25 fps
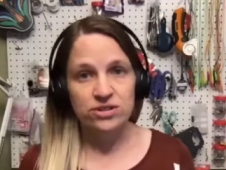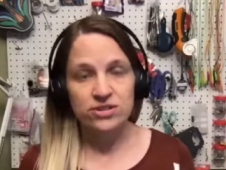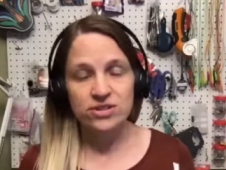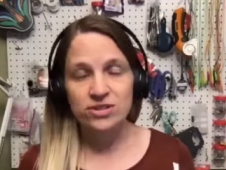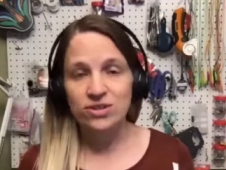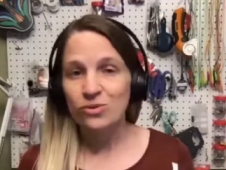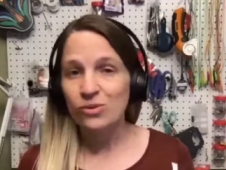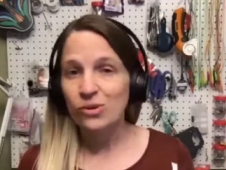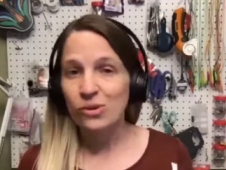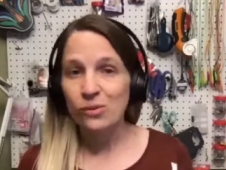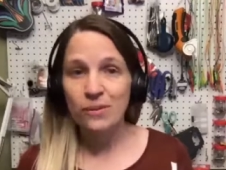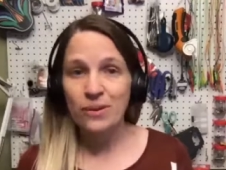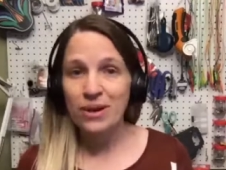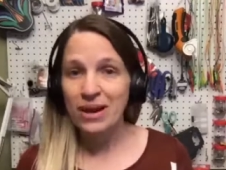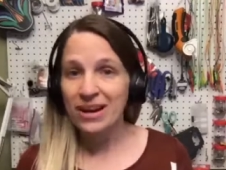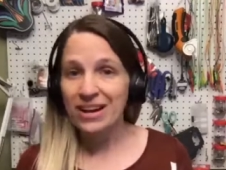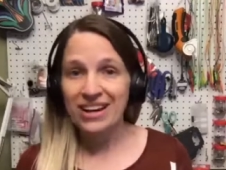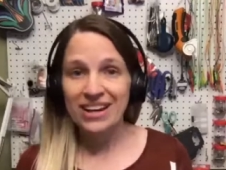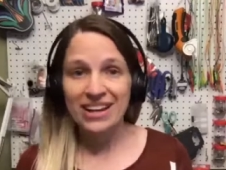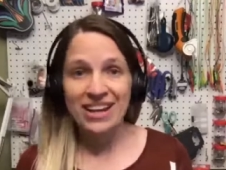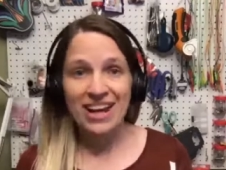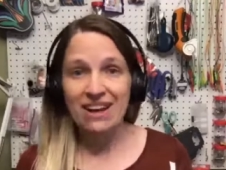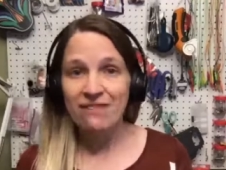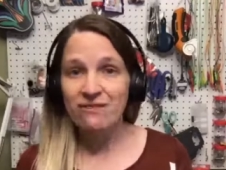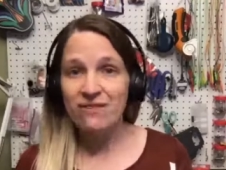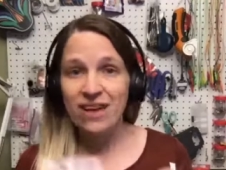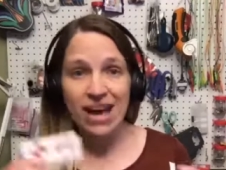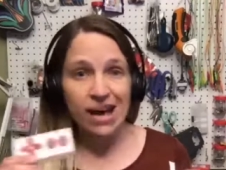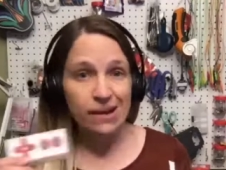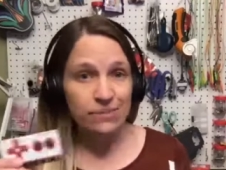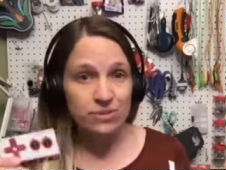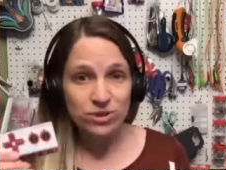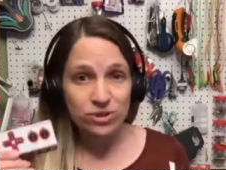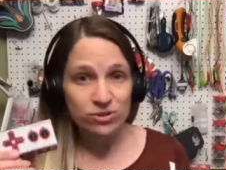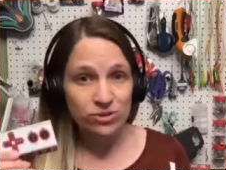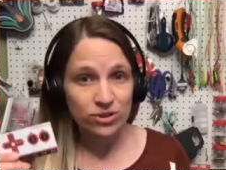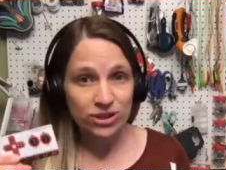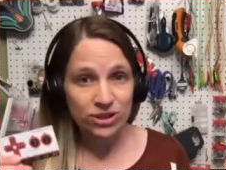So you can have
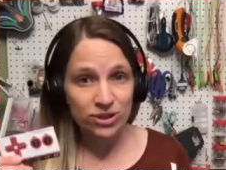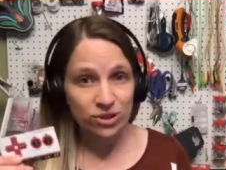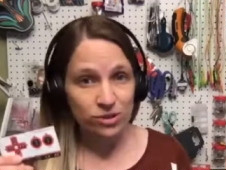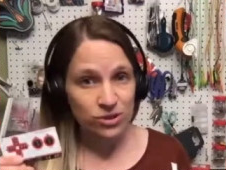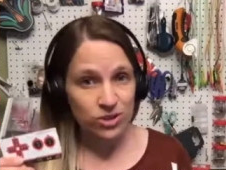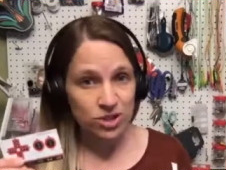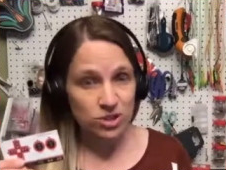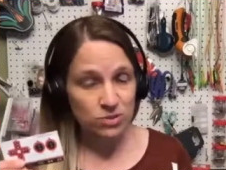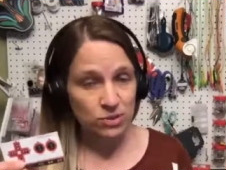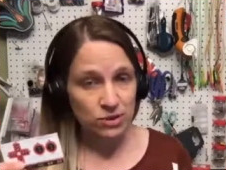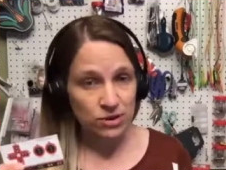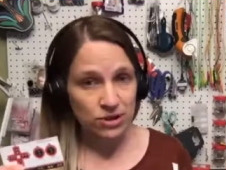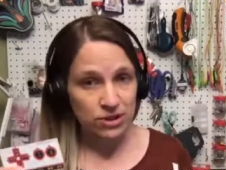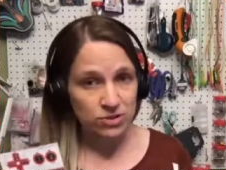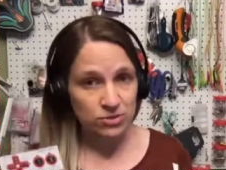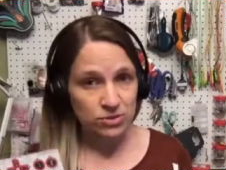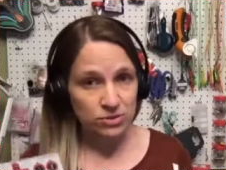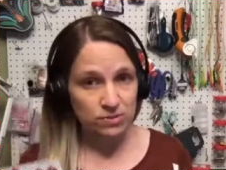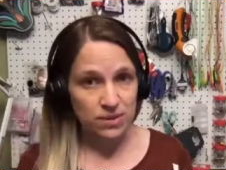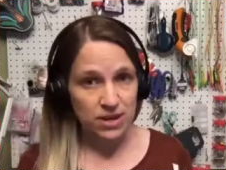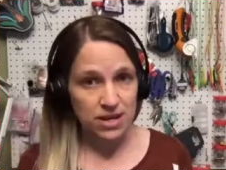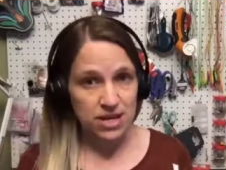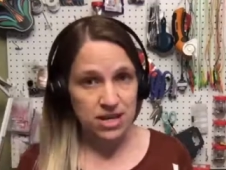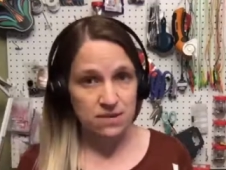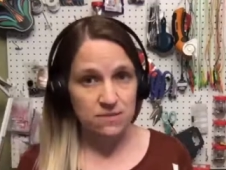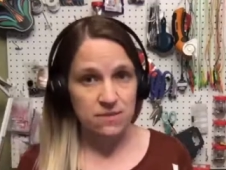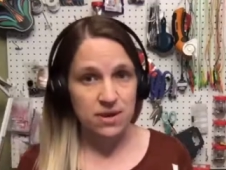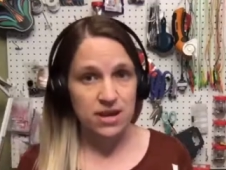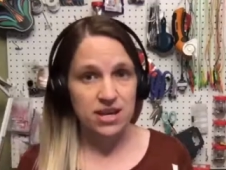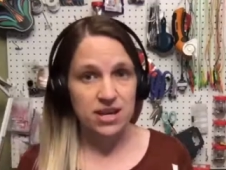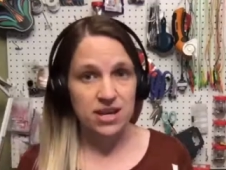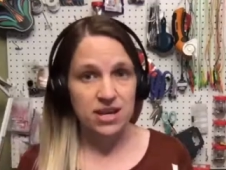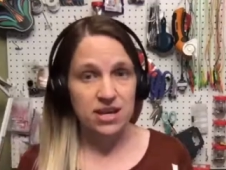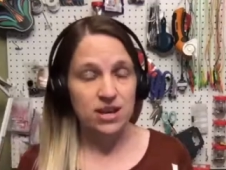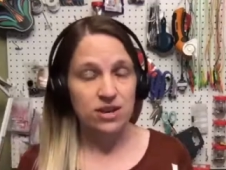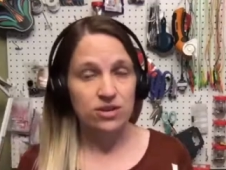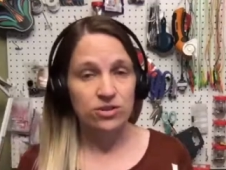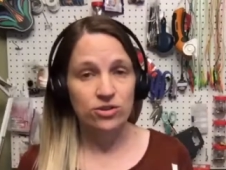absolutely no experience with Makey
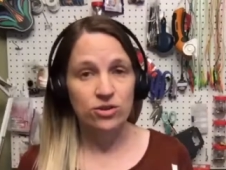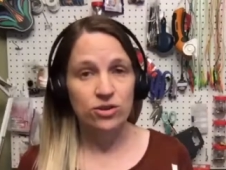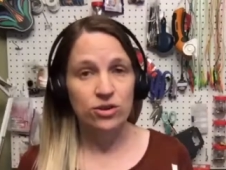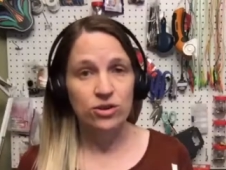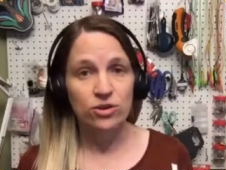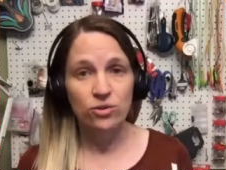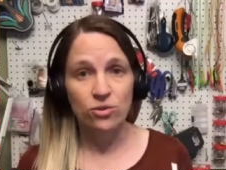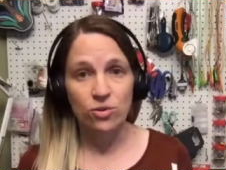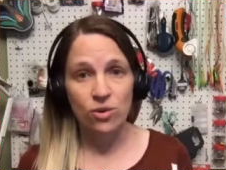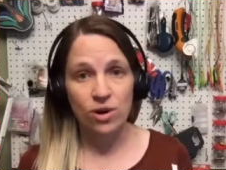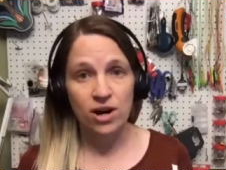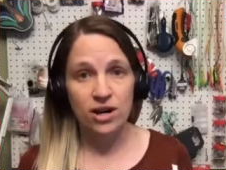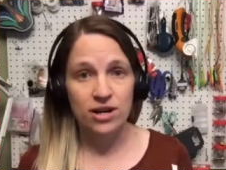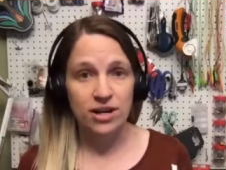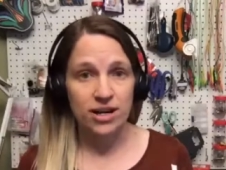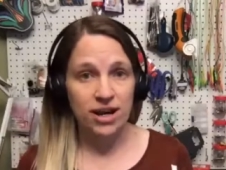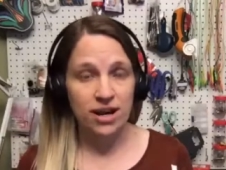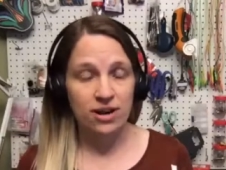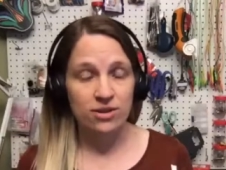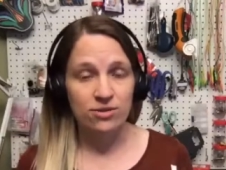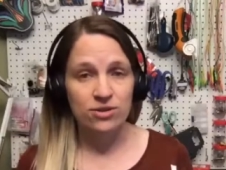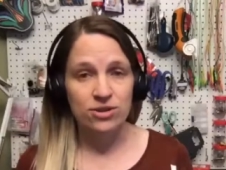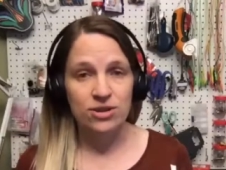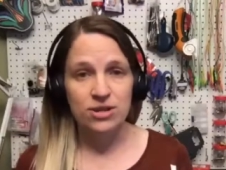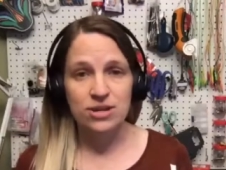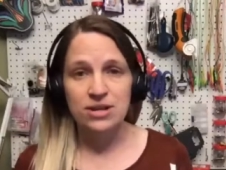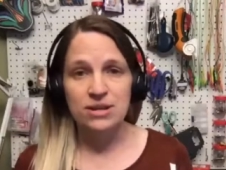Makey, and you're going to walk out